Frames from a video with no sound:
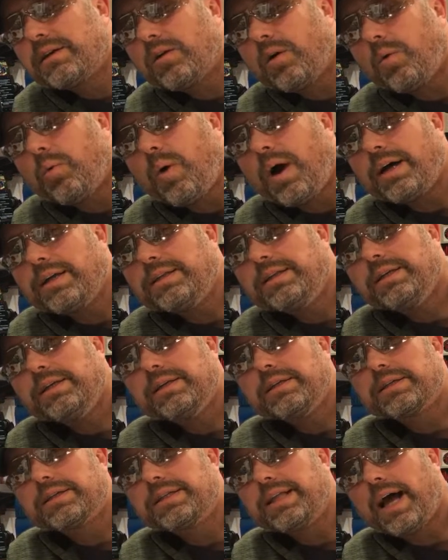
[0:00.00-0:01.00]
old YT
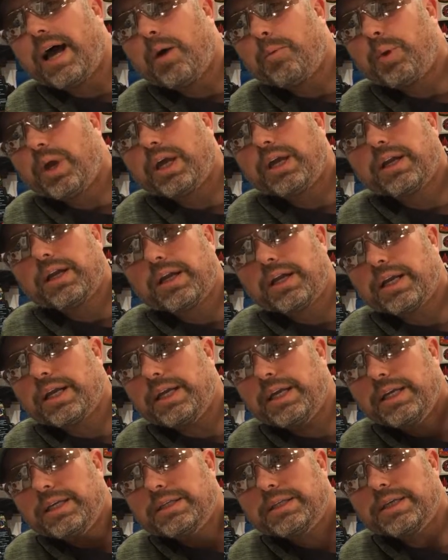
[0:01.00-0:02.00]
is not making it
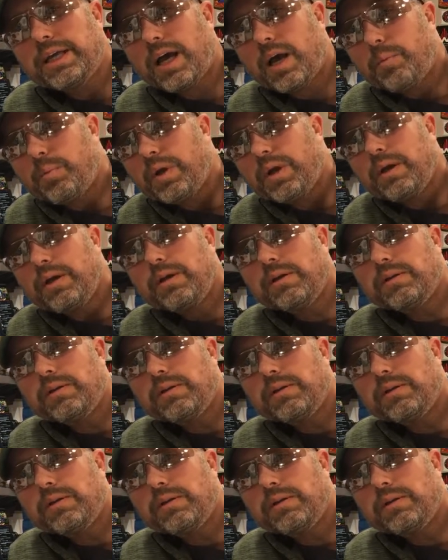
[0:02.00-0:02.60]
easy on me